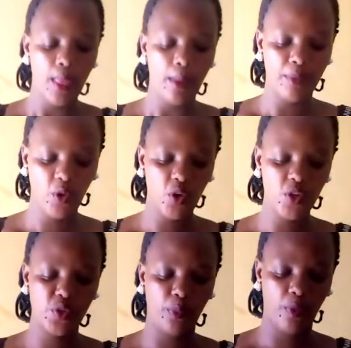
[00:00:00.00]
Because
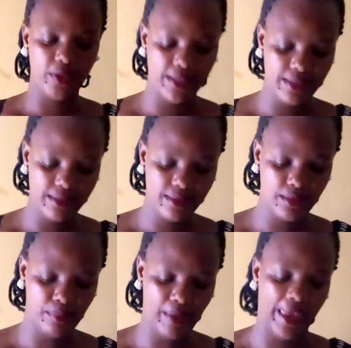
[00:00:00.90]
you possess
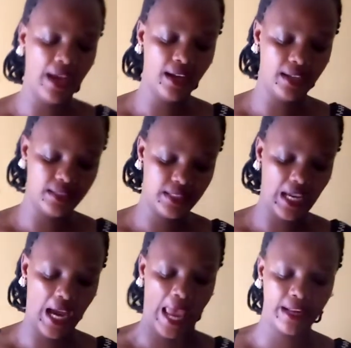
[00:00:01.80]
my heart,
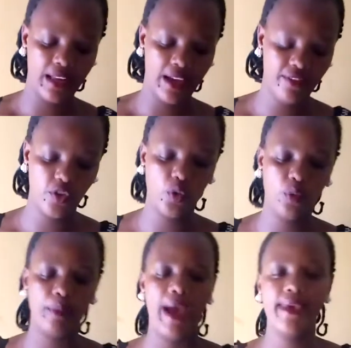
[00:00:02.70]
I love you,
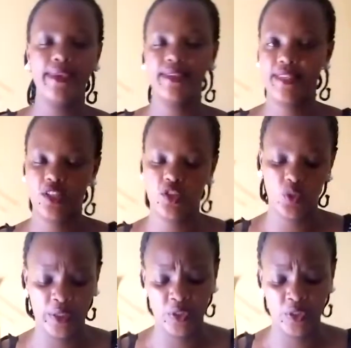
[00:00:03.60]
my gentle one.